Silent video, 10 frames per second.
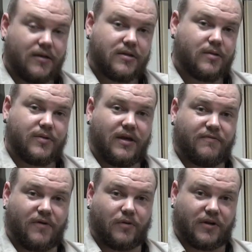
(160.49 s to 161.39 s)
So with
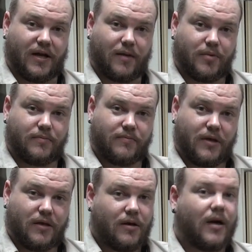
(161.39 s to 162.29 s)
that folded up,
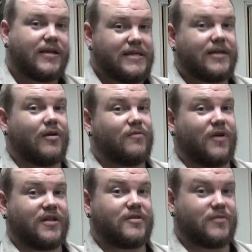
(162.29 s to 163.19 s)
I need to go and
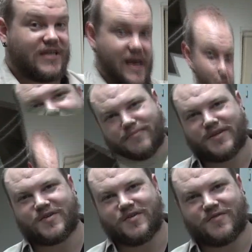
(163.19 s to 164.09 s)
find some tape.
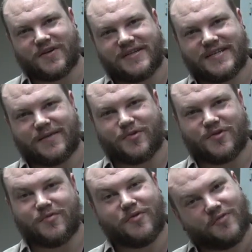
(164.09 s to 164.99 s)
Make sure you've got your tape
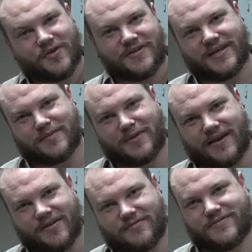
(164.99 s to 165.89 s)
with you before you take the
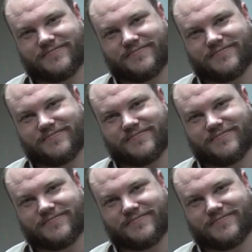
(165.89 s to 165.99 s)
blade off.